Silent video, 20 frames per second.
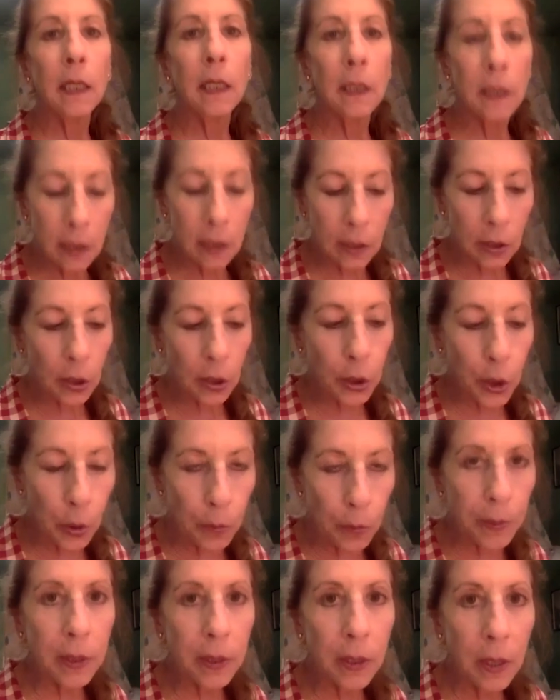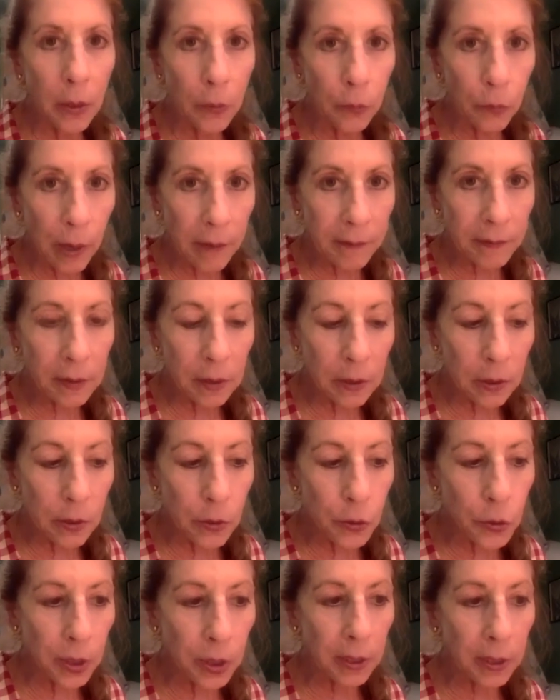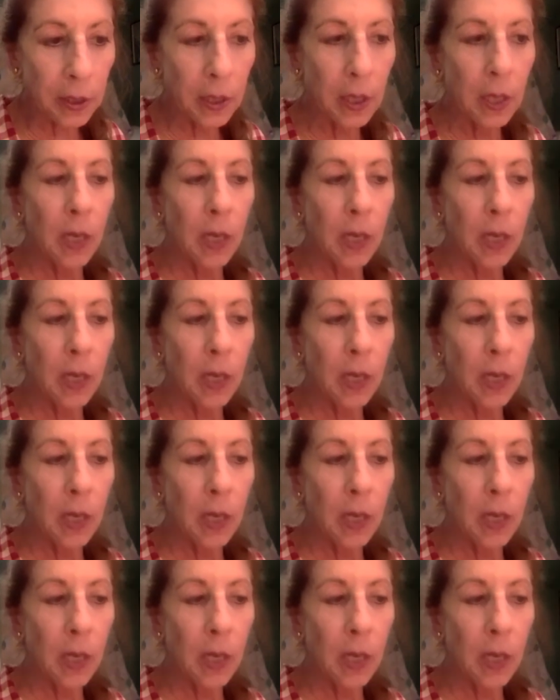to the Cuban Revolution.